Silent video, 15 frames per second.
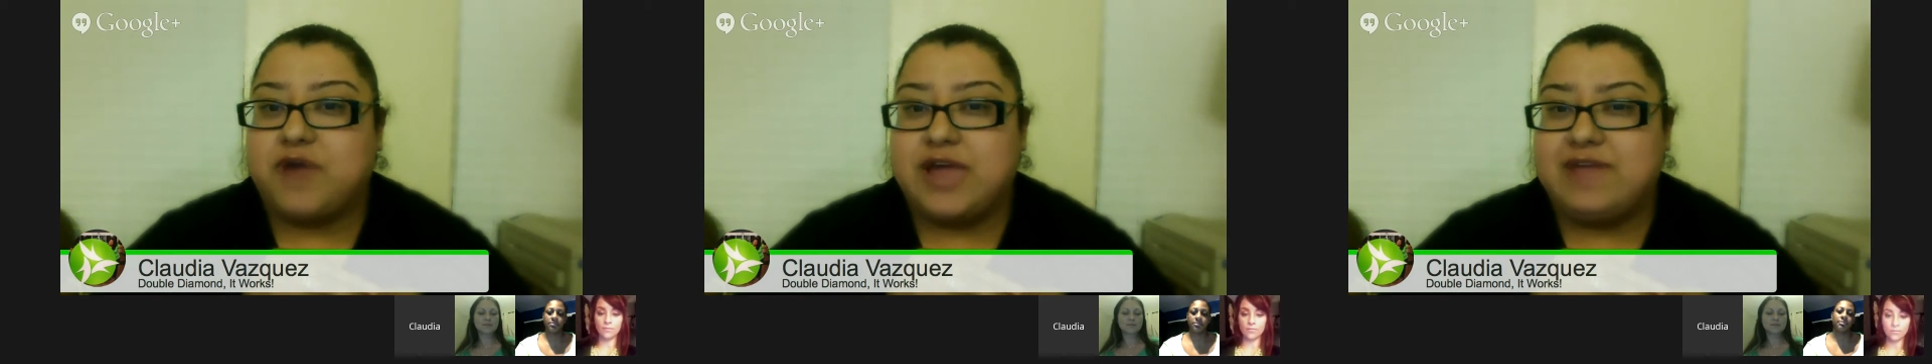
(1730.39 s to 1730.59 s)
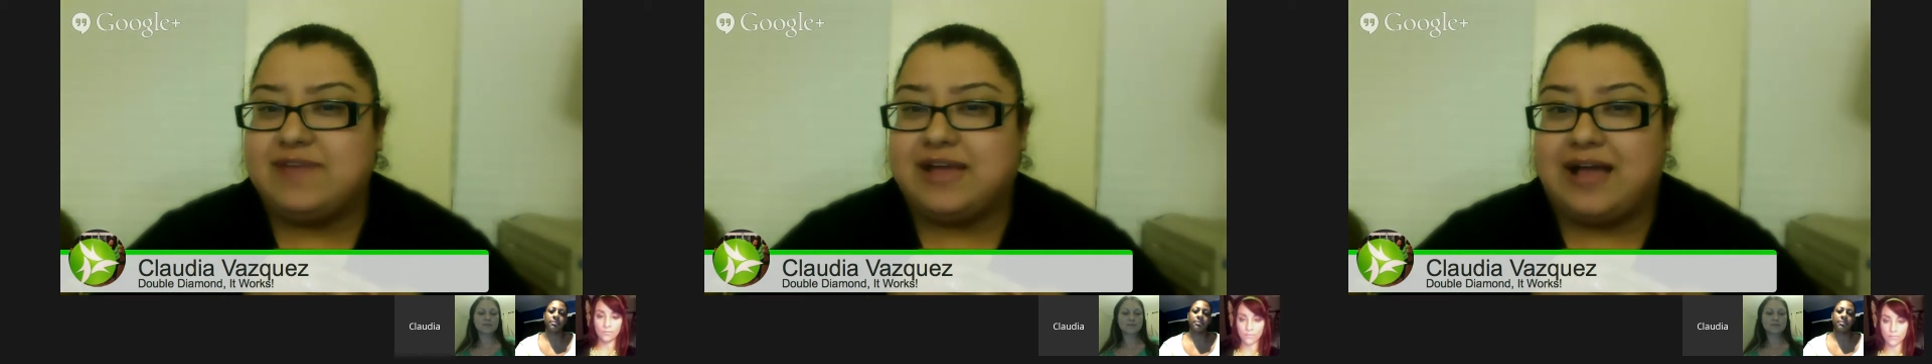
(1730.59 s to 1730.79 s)
I
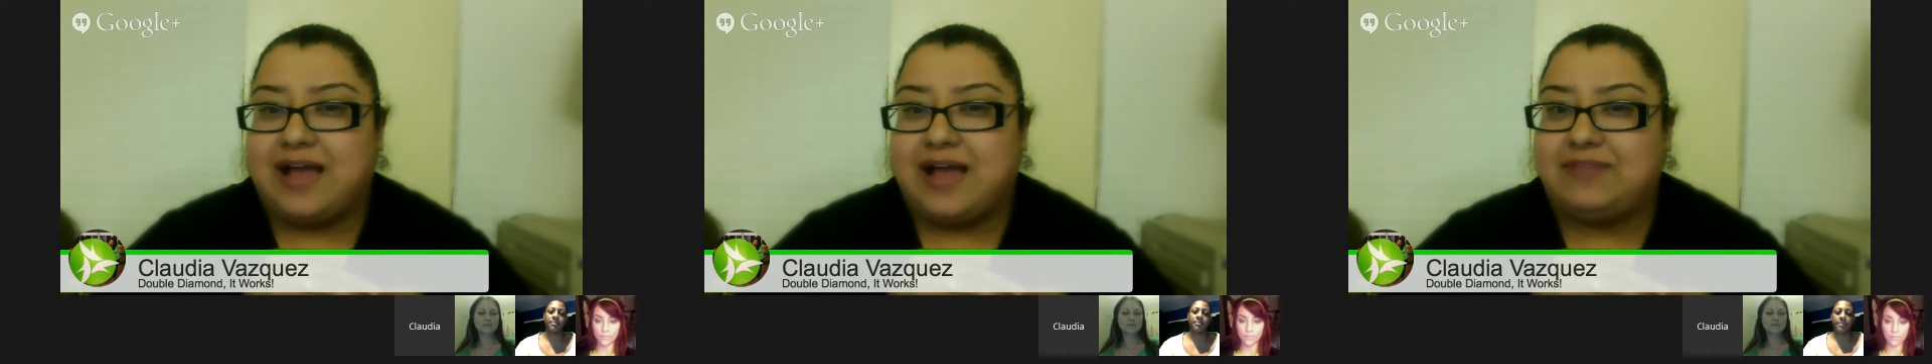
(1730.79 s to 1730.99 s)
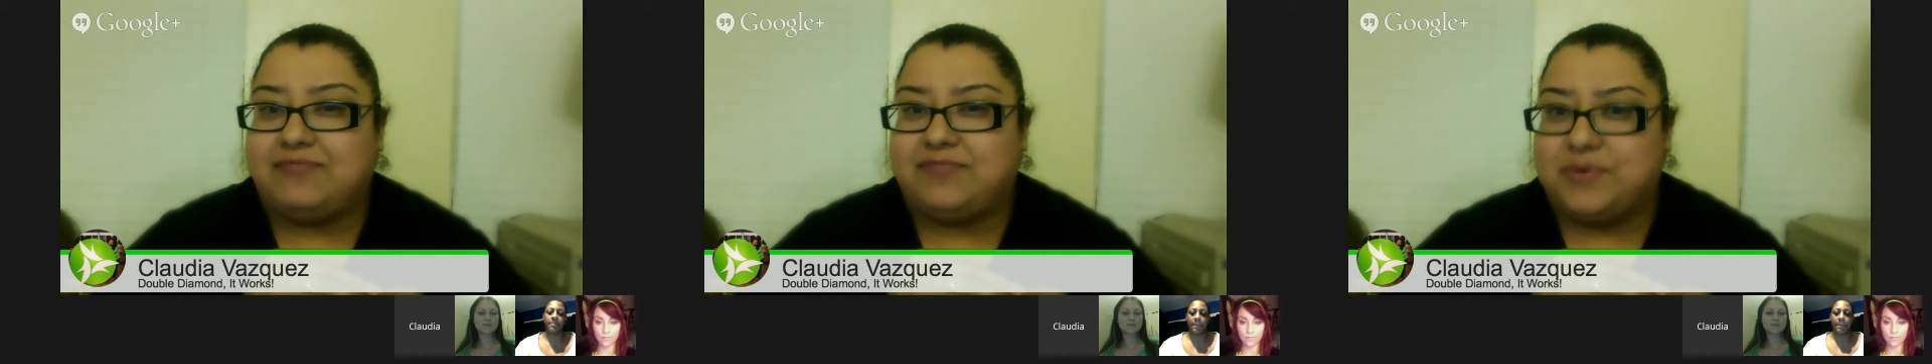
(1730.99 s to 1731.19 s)
even got
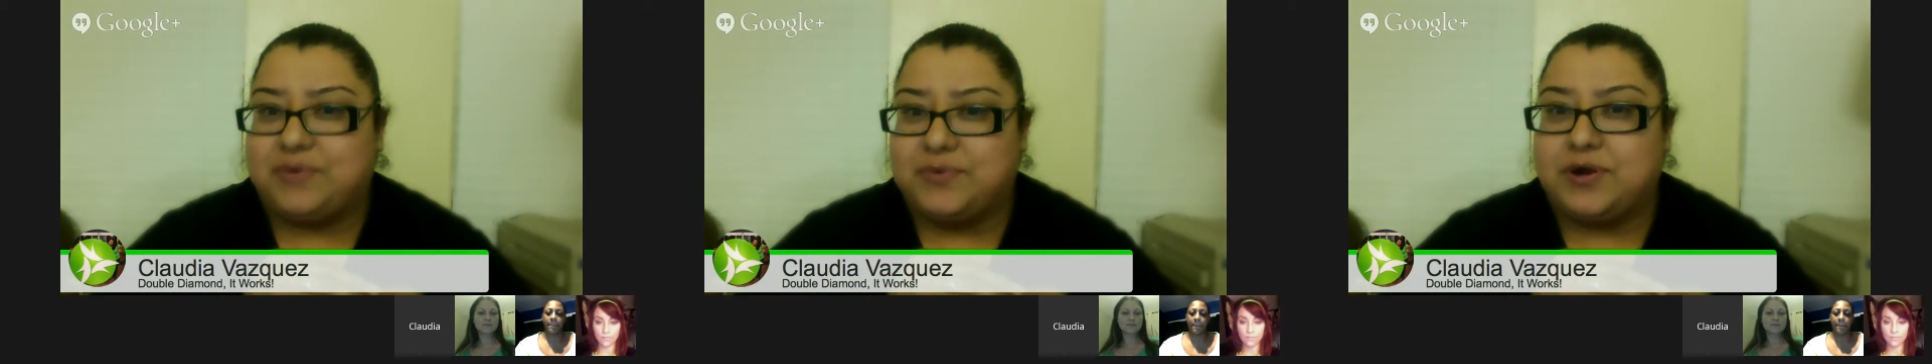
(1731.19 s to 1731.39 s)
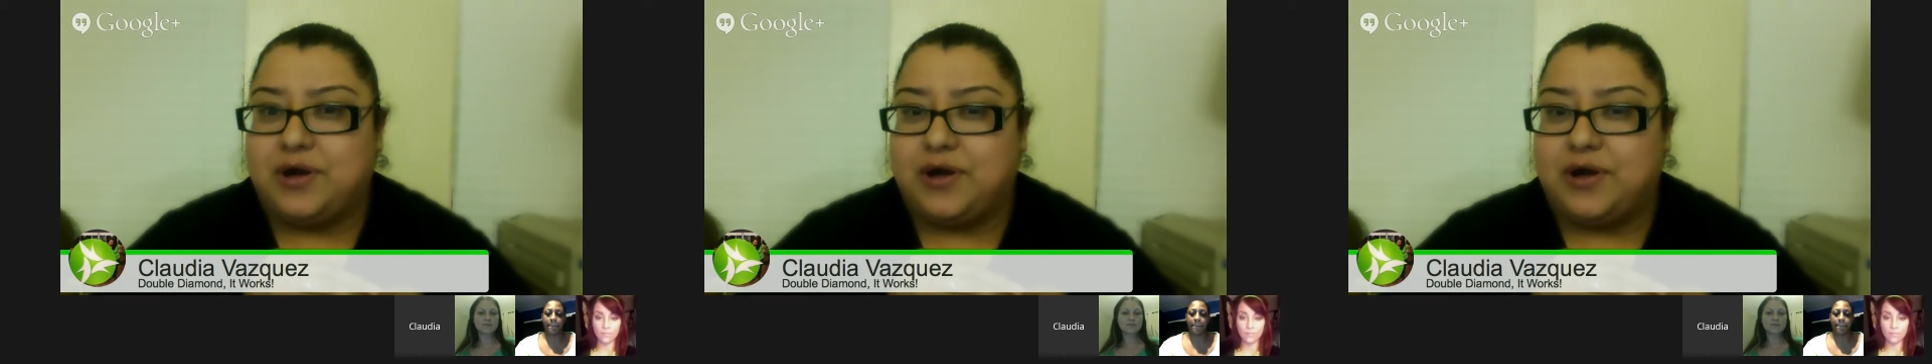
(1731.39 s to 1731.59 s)
a phone
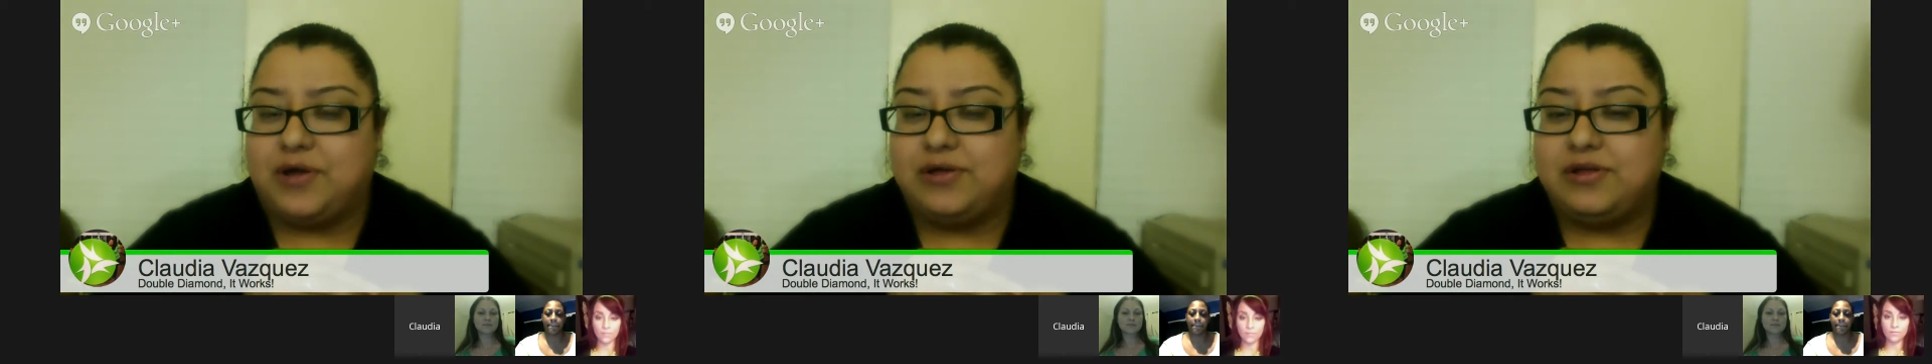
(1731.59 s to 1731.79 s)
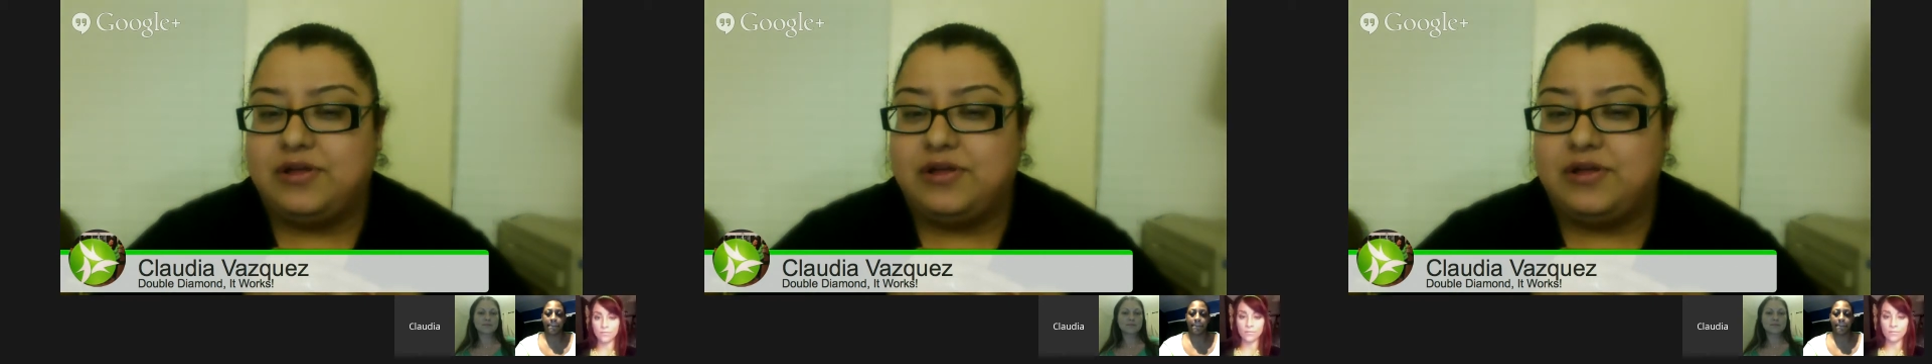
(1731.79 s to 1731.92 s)
call